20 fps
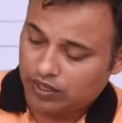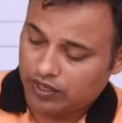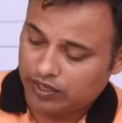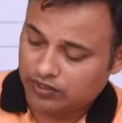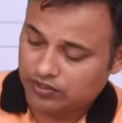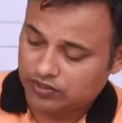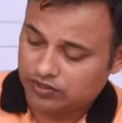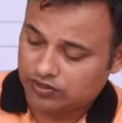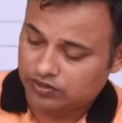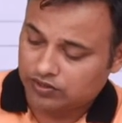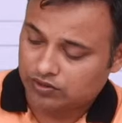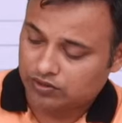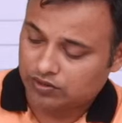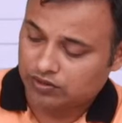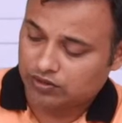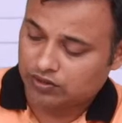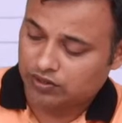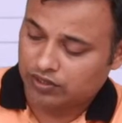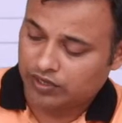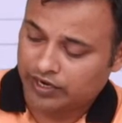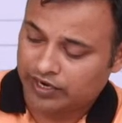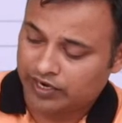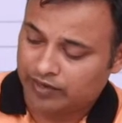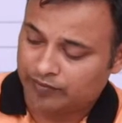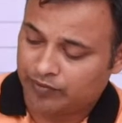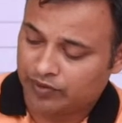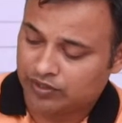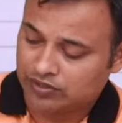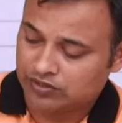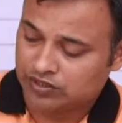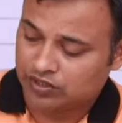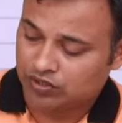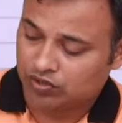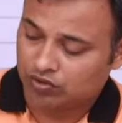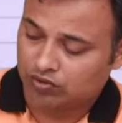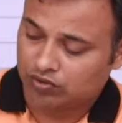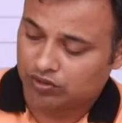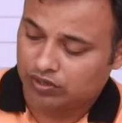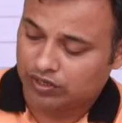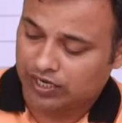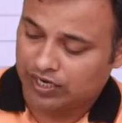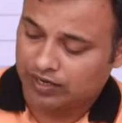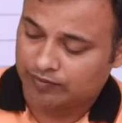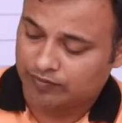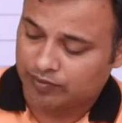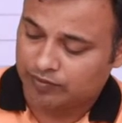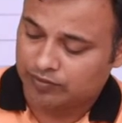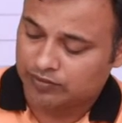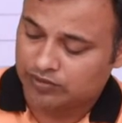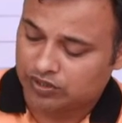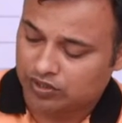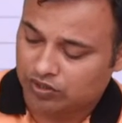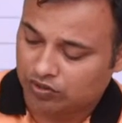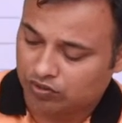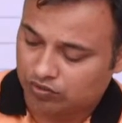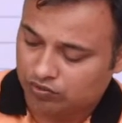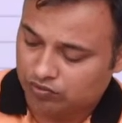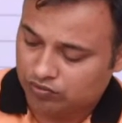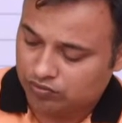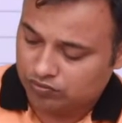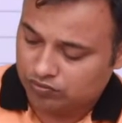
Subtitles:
H head pe 0, tail pe bhi 0.